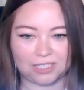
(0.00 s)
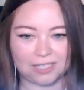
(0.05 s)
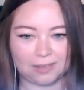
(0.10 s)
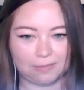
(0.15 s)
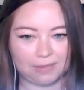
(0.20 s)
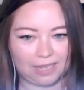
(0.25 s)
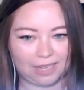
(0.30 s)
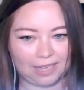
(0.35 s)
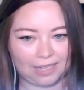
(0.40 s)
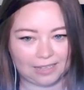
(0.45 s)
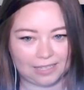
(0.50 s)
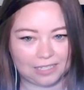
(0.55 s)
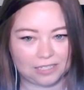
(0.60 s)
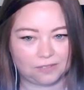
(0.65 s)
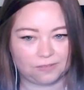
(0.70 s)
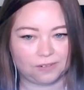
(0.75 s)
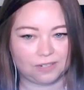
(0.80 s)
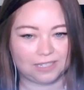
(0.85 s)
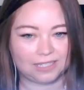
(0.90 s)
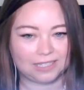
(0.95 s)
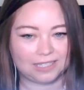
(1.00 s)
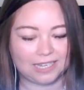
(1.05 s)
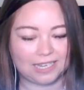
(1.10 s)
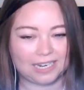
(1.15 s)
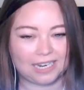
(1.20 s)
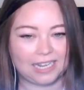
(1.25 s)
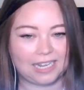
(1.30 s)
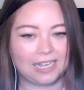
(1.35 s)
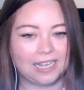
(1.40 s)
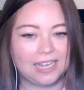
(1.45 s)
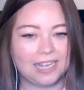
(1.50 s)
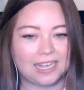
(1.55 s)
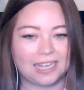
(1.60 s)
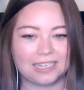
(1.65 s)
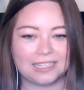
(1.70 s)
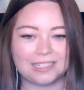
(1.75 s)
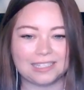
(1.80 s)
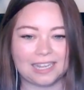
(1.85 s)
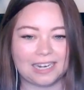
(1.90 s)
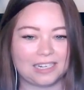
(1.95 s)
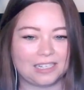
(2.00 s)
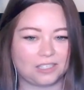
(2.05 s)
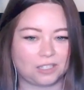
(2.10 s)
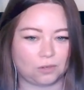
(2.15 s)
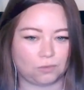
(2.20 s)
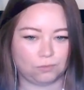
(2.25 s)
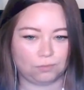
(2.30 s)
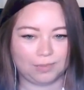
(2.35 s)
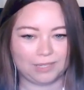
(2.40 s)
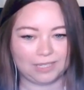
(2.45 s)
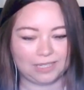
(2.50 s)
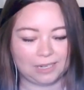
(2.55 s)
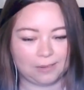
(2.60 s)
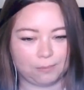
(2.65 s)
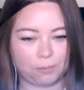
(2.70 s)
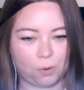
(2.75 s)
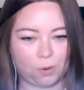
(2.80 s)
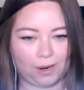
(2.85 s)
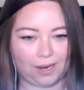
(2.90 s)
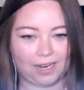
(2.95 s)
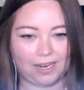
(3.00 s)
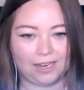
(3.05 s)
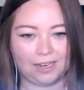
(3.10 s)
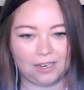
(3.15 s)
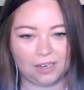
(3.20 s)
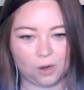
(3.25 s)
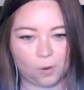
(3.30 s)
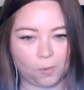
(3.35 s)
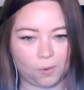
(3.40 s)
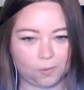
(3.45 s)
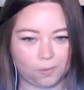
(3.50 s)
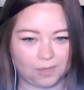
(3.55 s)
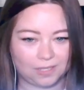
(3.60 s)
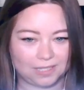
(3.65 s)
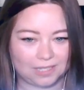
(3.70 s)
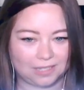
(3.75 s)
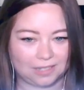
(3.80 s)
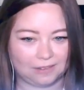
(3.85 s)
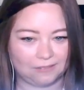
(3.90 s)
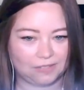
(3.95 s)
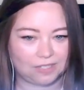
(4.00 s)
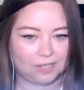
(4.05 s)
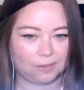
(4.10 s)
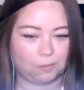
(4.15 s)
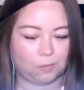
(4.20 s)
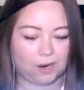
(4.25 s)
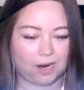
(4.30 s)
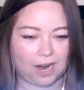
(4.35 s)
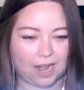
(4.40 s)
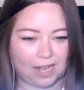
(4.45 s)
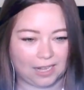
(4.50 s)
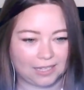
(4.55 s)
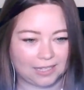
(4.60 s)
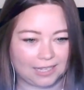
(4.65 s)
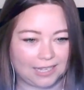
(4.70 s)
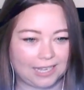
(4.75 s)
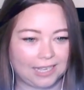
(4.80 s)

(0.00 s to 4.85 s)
especially something like this for a city. Aesthetics are really important. No one wants to live somewhere